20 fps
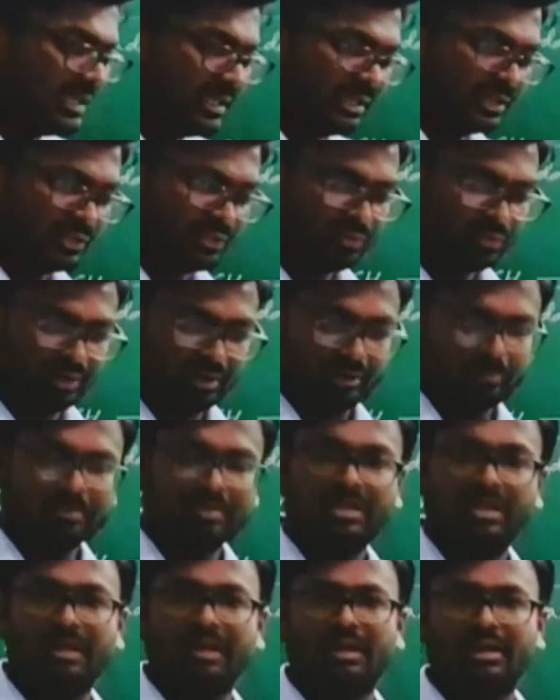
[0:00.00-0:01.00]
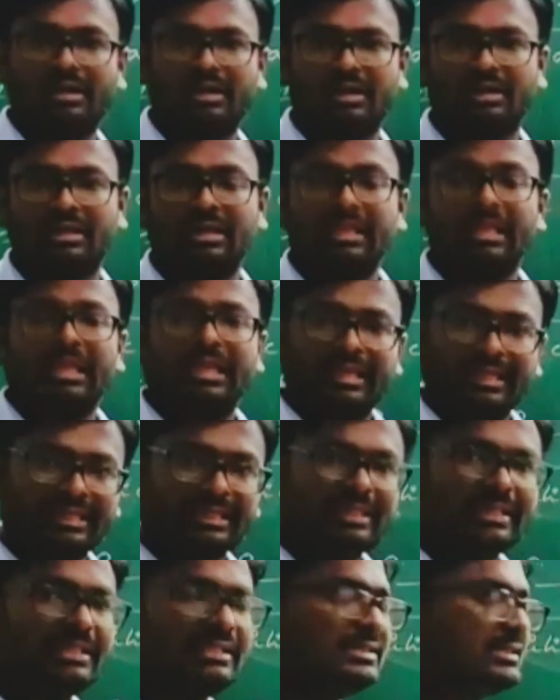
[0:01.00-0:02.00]
is formed in
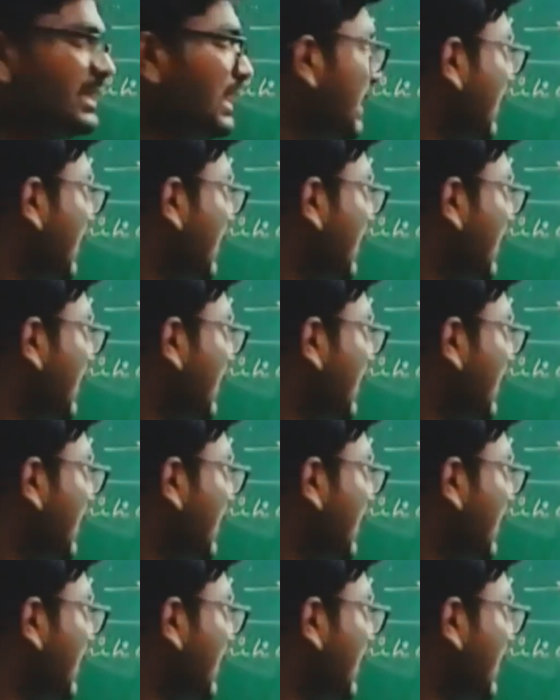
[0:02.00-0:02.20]
these